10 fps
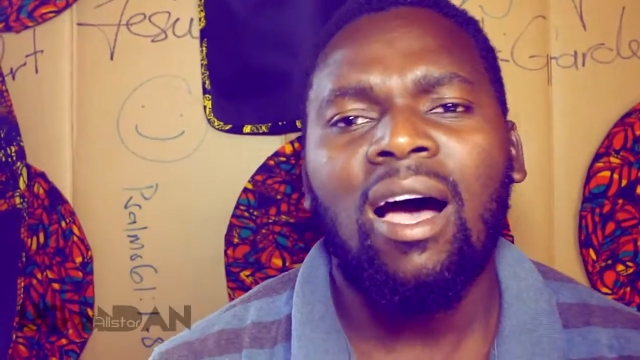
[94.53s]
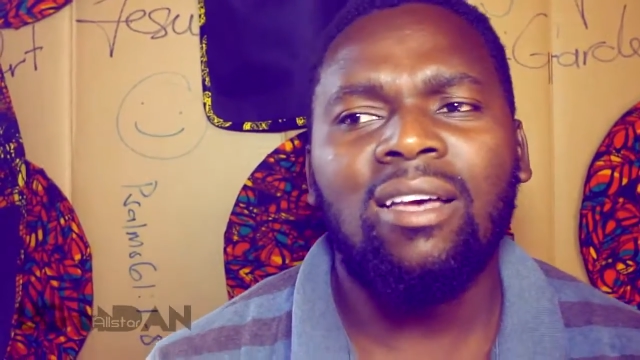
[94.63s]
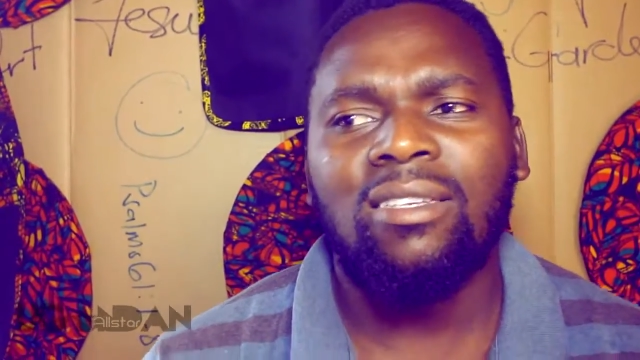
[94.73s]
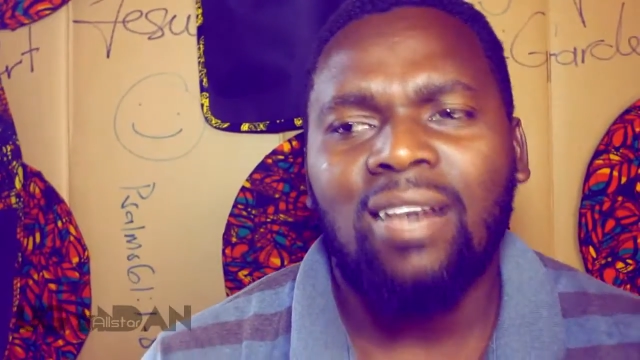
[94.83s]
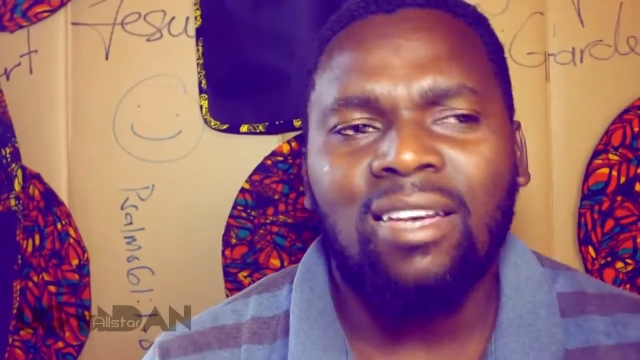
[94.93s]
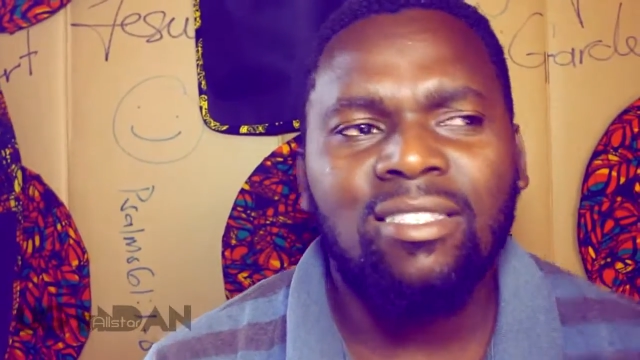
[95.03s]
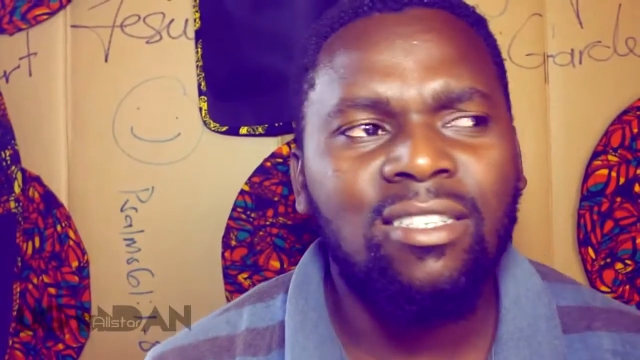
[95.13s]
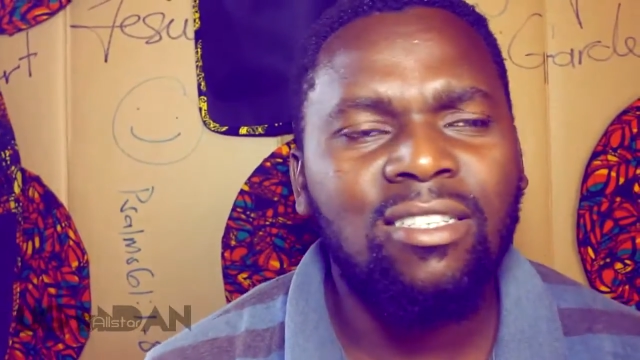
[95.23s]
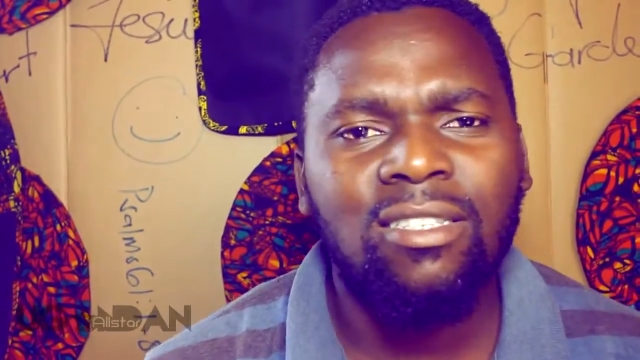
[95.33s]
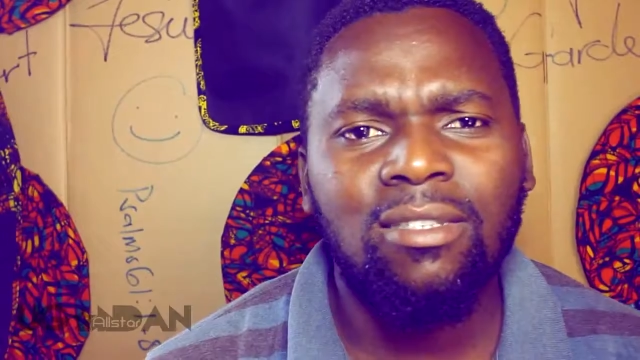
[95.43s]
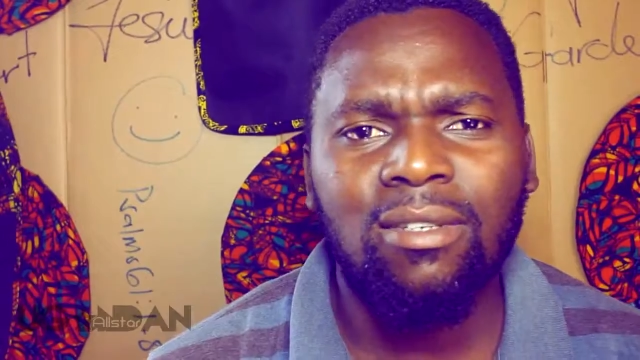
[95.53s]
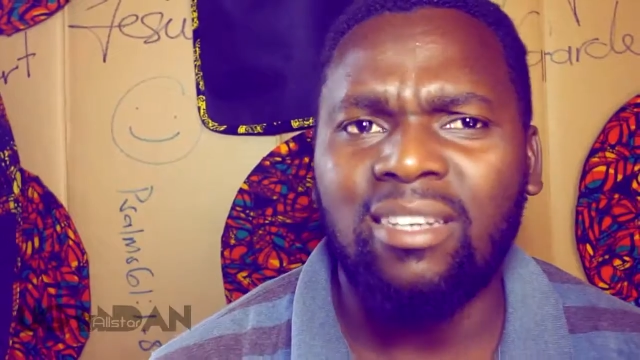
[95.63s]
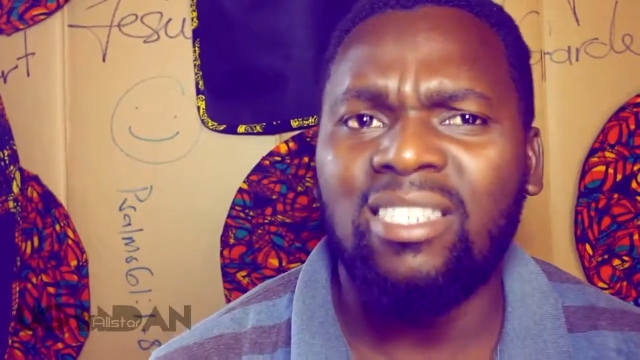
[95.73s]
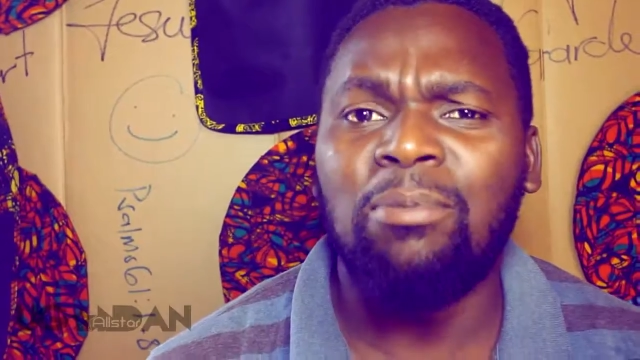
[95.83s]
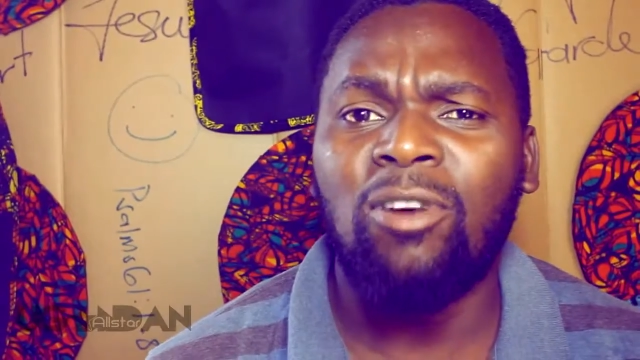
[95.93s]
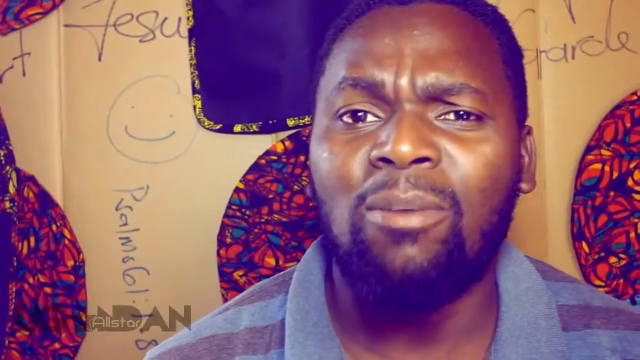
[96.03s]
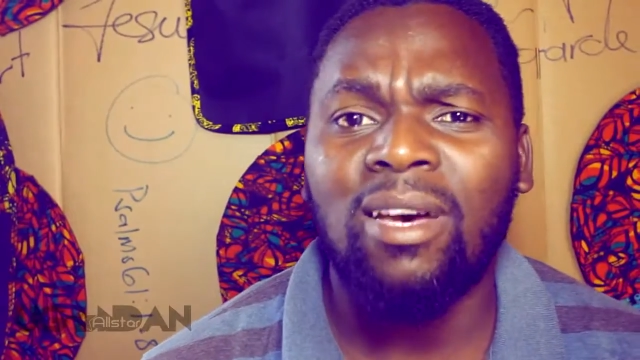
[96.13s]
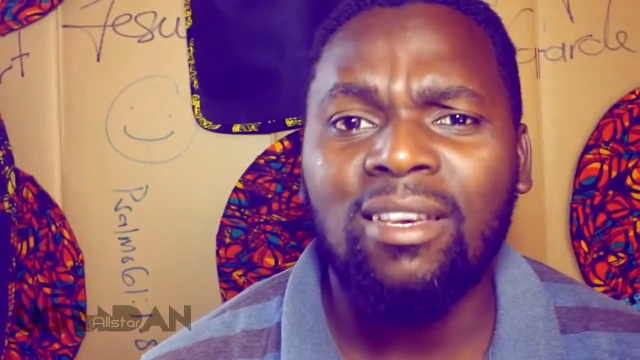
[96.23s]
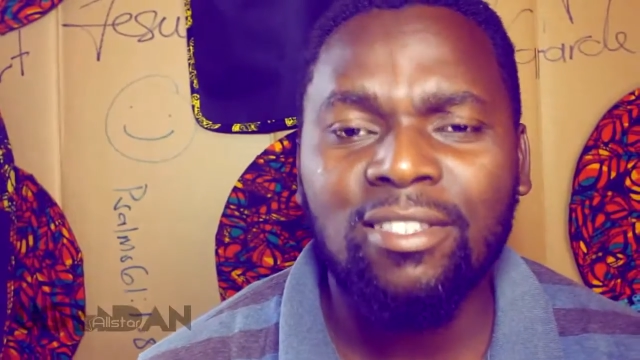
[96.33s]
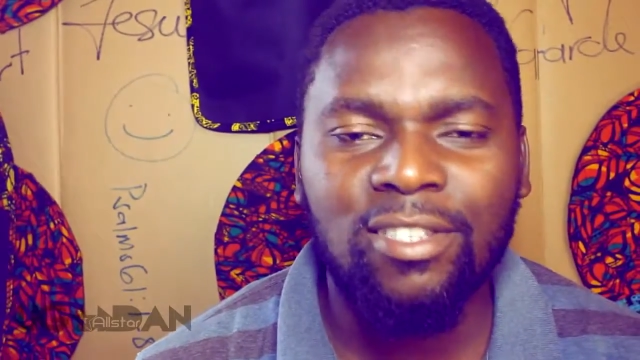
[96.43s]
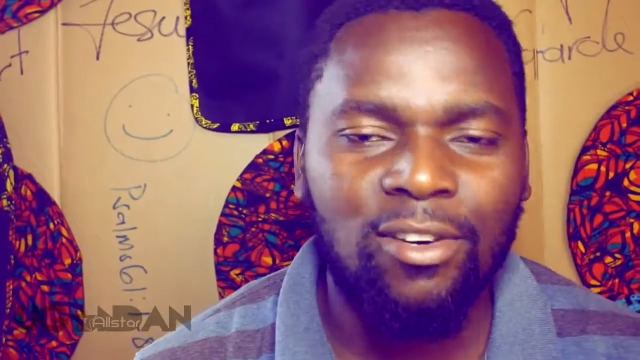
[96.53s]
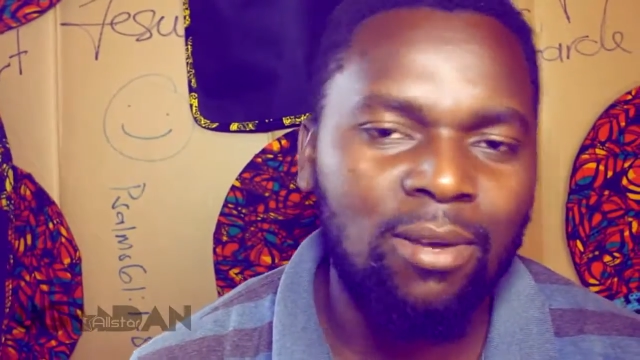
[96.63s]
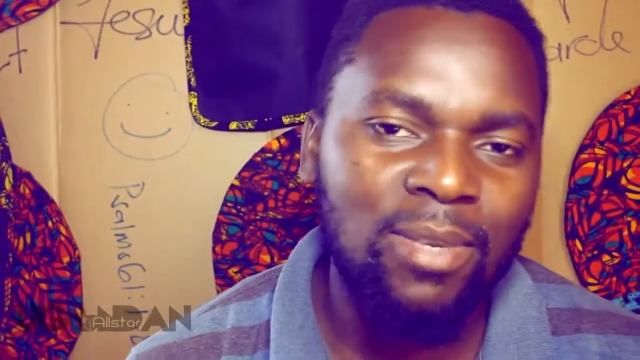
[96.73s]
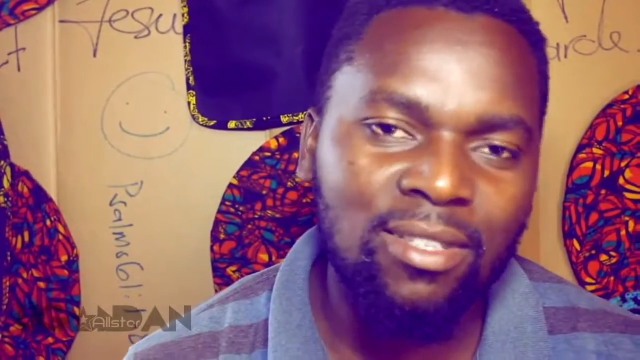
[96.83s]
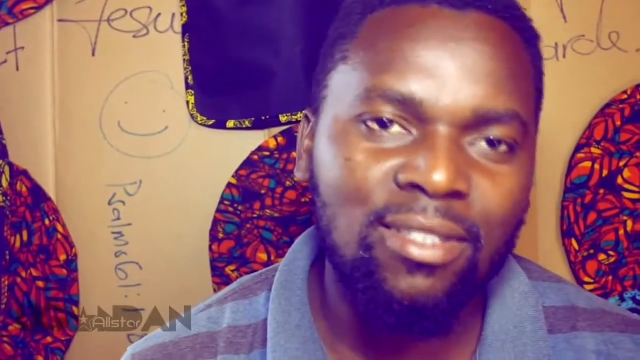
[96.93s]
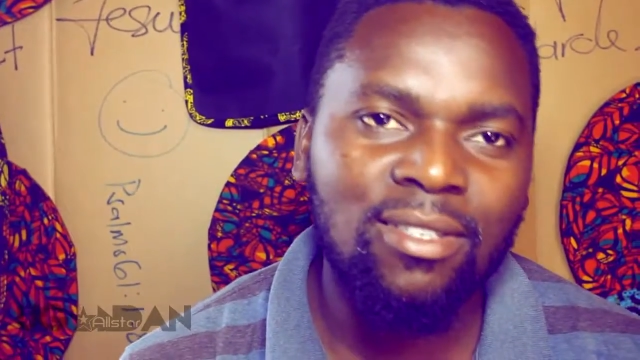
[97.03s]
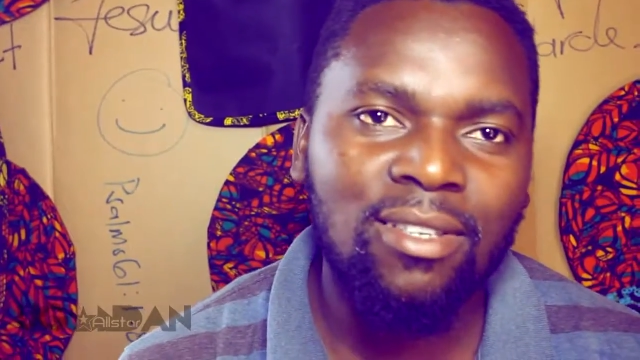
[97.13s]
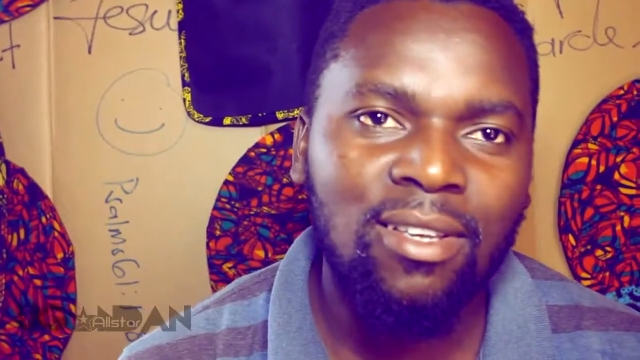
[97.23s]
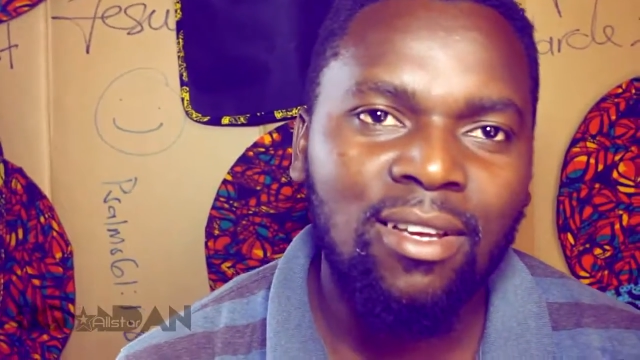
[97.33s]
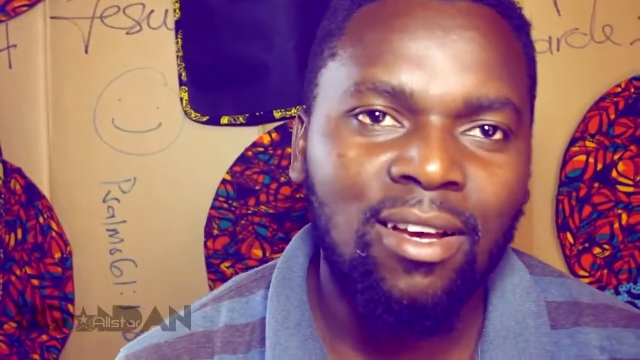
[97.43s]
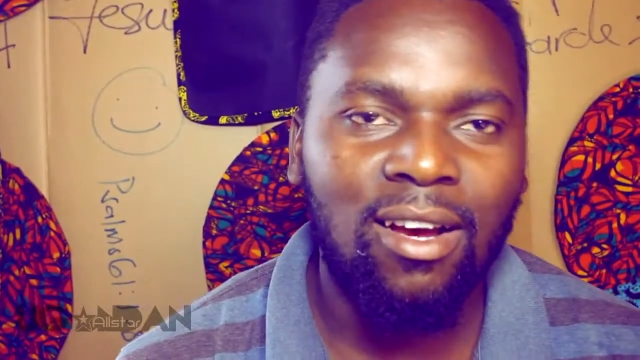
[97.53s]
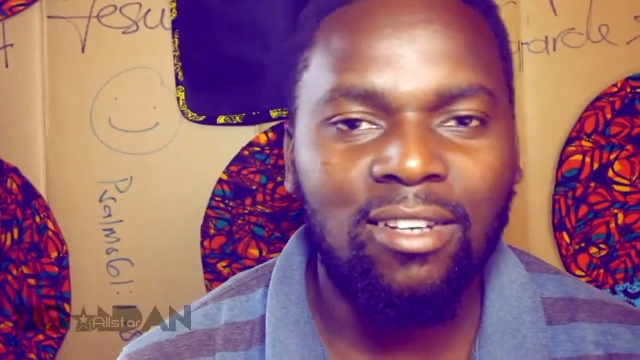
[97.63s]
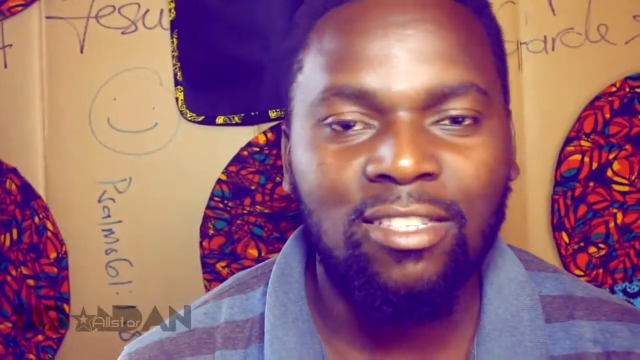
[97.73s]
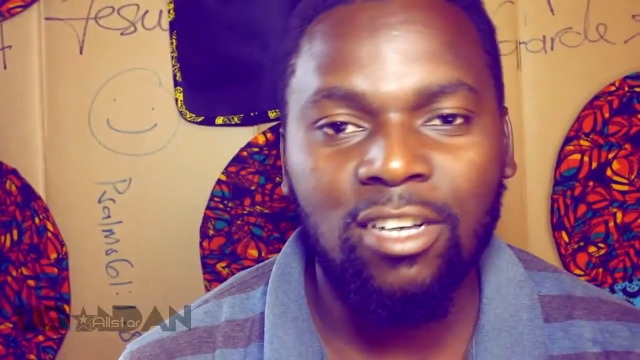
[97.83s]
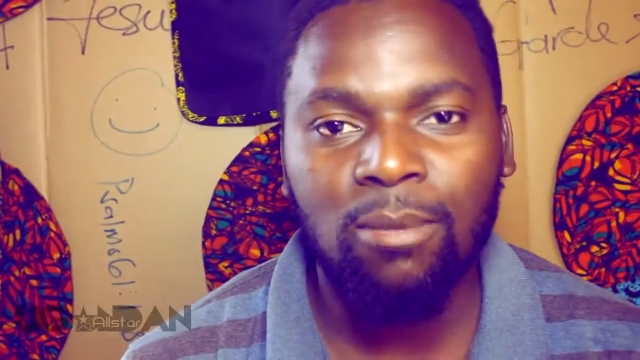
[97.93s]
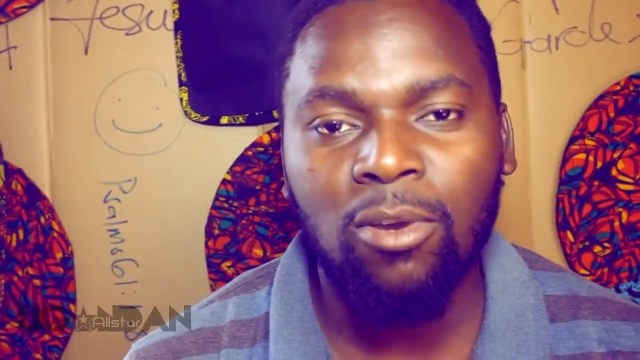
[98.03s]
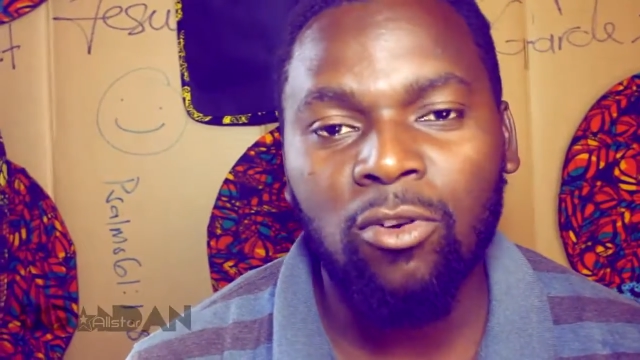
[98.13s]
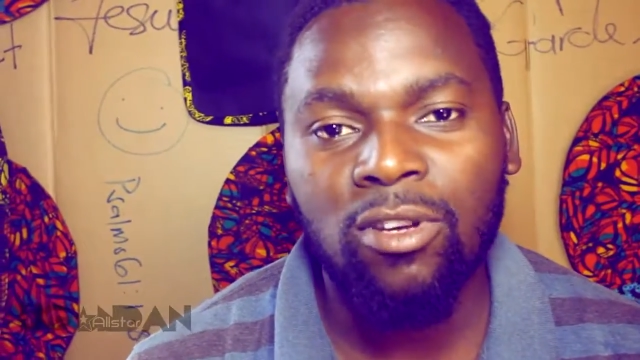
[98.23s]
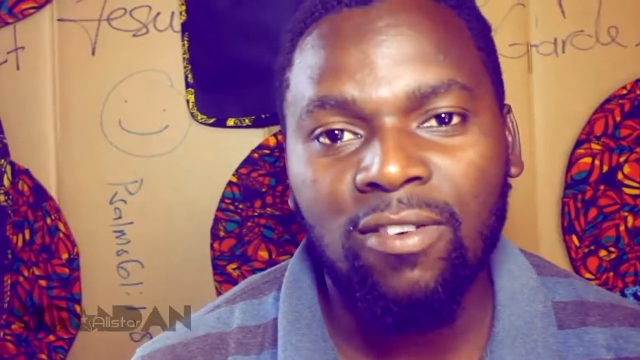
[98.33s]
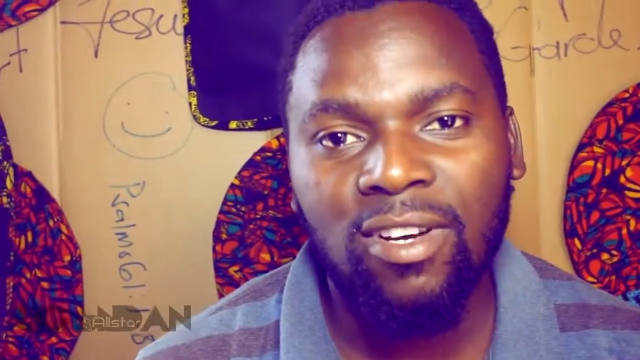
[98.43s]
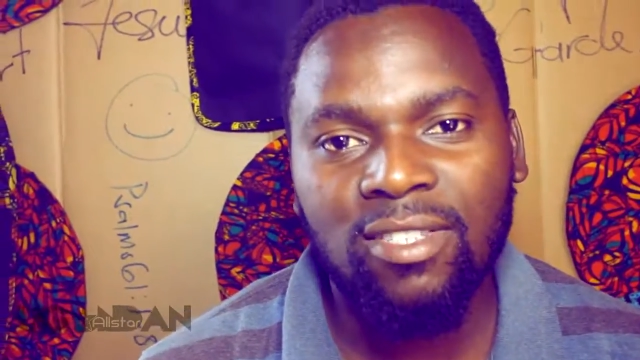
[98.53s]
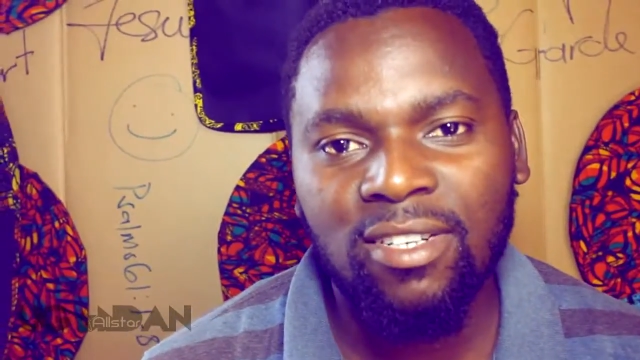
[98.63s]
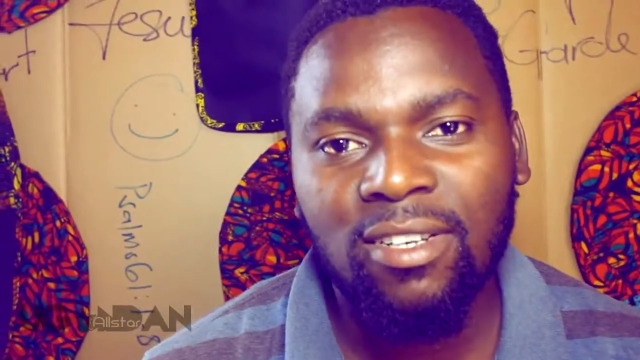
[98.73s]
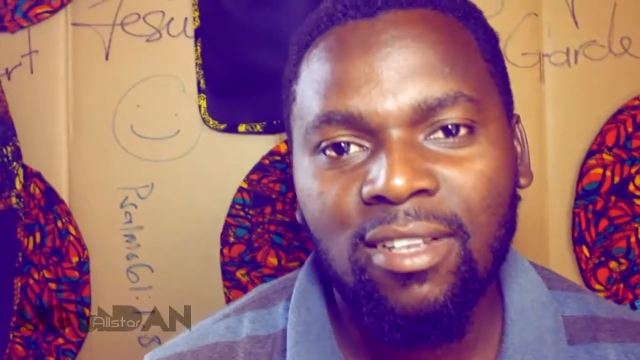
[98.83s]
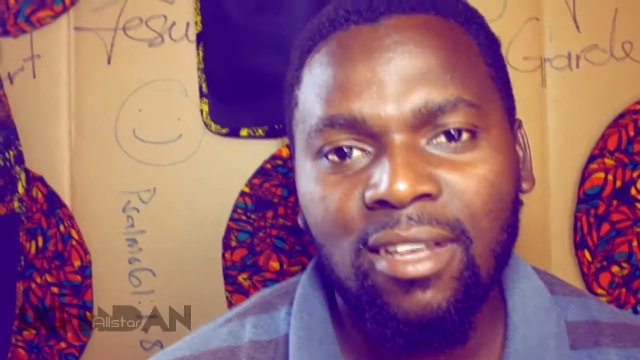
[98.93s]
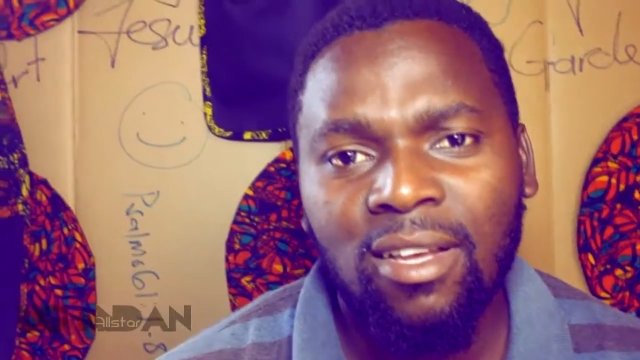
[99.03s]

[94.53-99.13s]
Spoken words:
I did a diploma in ceramics at Chambogo University.